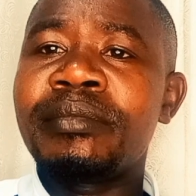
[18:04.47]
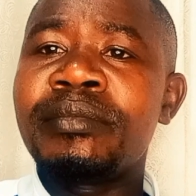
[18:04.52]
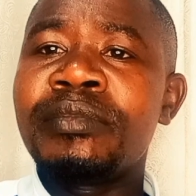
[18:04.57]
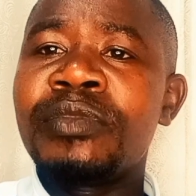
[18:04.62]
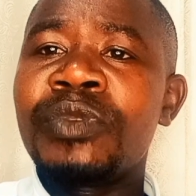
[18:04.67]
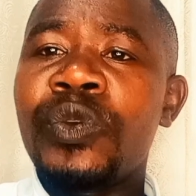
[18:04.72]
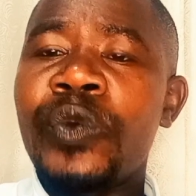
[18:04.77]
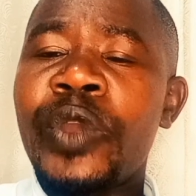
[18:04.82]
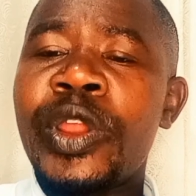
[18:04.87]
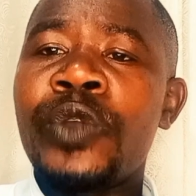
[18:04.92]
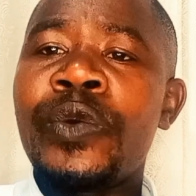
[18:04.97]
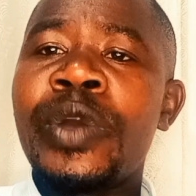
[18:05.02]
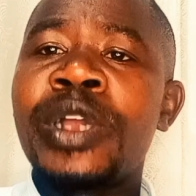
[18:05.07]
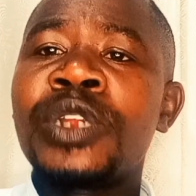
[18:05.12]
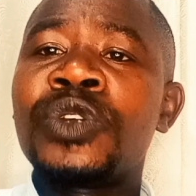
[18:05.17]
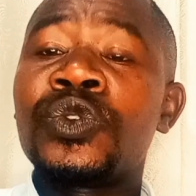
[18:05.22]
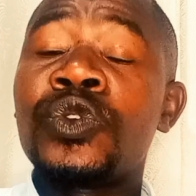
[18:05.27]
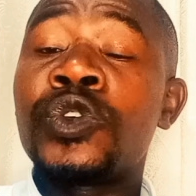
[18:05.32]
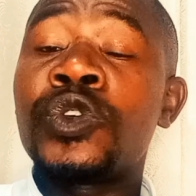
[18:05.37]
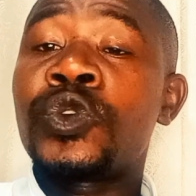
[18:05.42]
when we
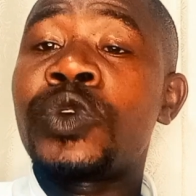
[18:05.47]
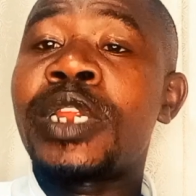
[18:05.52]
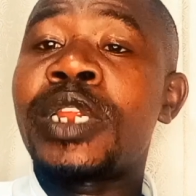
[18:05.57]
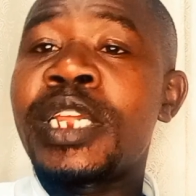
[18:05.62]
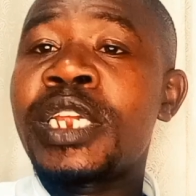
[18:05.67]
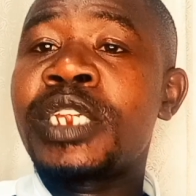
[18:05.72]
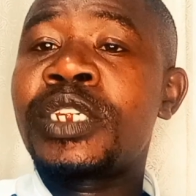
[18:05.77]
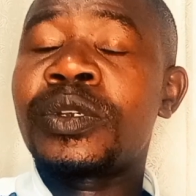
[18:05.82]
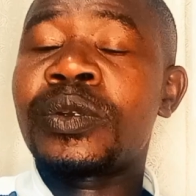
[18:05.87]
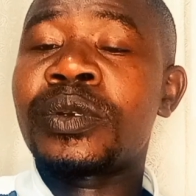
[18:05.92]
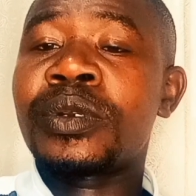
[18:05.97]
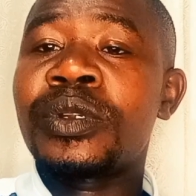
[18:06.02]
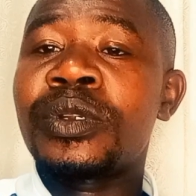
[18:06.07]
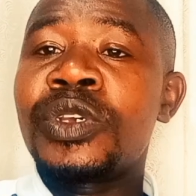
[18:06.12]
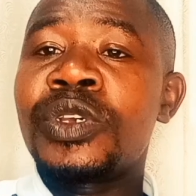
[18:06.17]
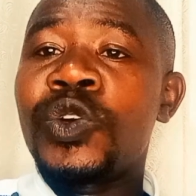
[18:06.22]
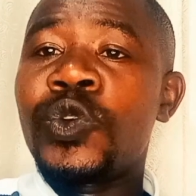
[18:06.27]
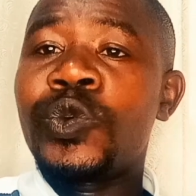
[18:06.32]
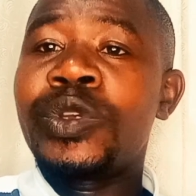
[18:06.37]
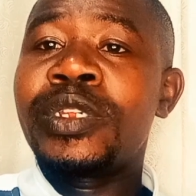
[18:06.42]
want to go to election,
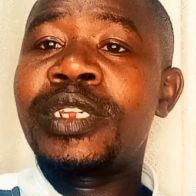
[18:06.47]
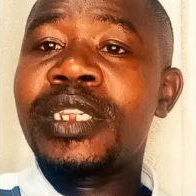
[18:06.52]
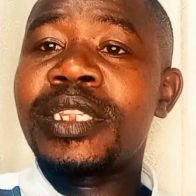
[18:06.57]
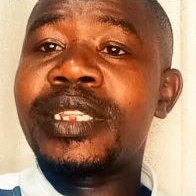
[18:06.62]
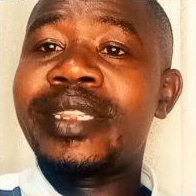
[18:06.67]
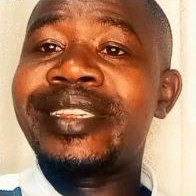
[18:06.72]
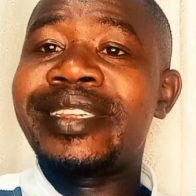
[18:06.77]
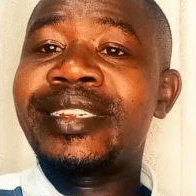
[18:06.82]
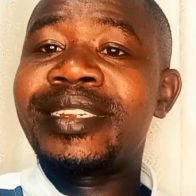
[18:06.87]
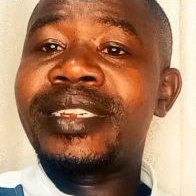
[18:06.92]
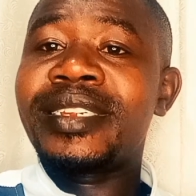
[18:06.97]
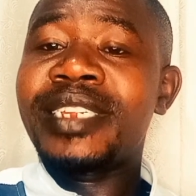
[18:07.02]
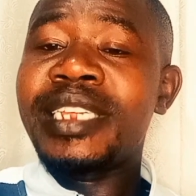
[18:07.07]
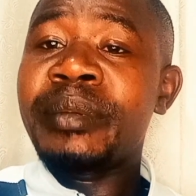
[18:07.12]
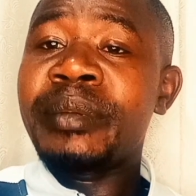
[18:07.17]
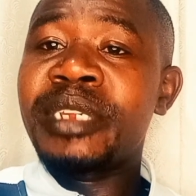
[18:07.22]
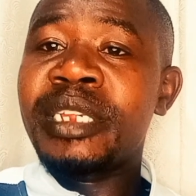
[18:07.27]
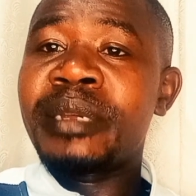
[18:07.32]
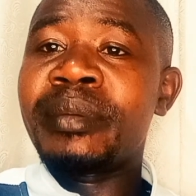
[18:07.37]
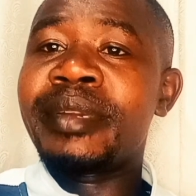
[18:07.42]
we see these
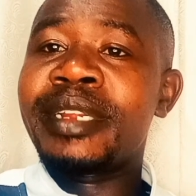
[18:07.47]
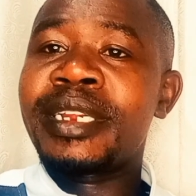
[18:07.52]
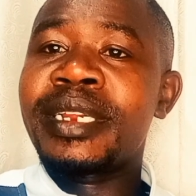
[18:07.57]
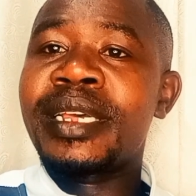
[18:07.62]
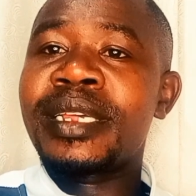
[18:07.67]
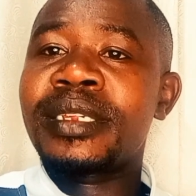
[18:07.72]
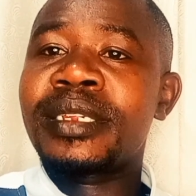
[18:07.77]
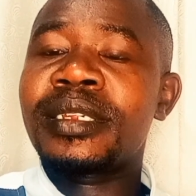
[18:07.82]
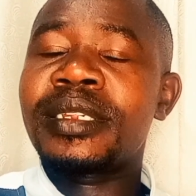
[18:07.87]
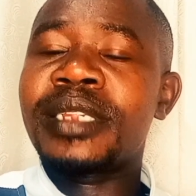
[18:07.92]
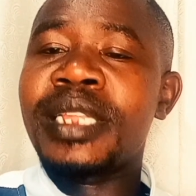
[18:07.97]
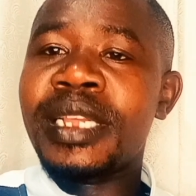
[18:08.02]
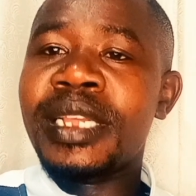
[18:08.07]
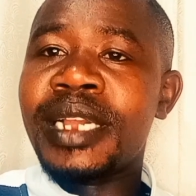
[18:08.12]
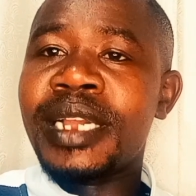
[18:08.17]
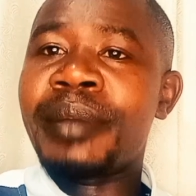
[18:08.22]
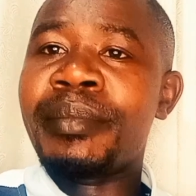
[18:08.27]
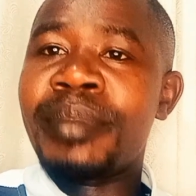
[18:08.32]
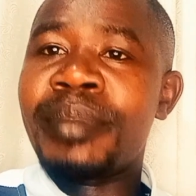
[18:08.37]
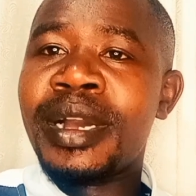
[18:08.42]
same leaders, they
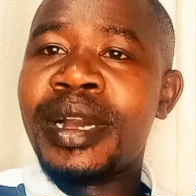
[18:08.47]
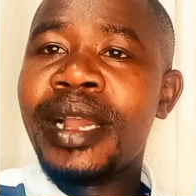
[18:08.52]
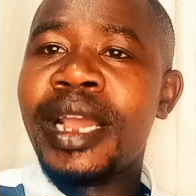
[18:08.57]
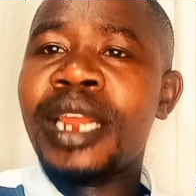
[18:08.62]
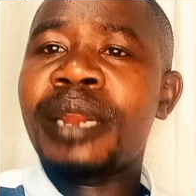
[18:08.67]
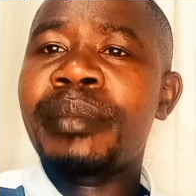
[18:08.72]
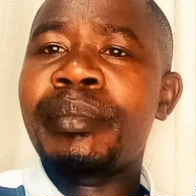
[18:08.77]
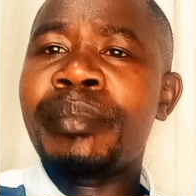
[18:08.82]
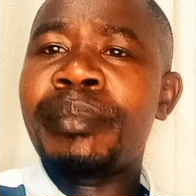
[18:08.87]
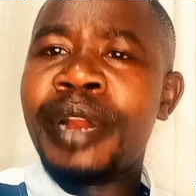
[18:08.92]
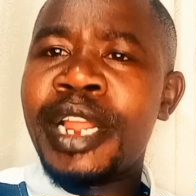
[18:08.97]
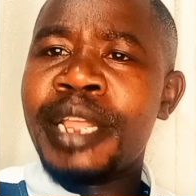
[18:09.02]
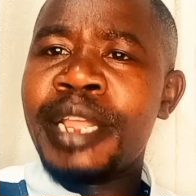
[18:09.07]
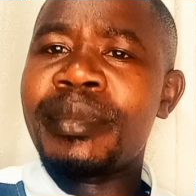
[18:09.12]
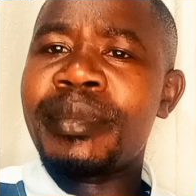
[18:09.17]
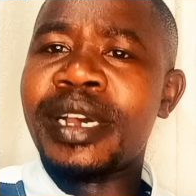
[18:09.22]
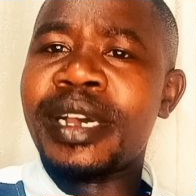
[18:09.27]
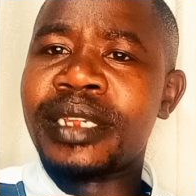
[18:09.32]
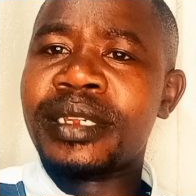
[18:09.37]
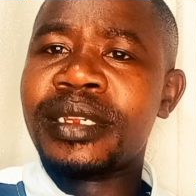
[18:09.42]
come back and
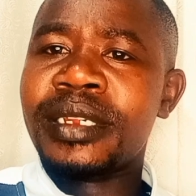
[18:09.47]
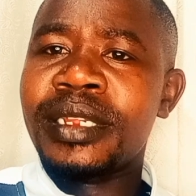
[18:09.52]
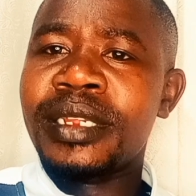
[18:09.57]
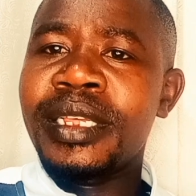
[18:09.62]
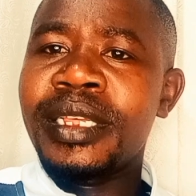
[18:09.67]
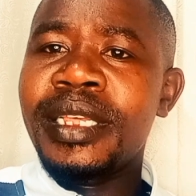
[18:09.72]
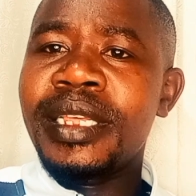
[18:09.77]
bribe us.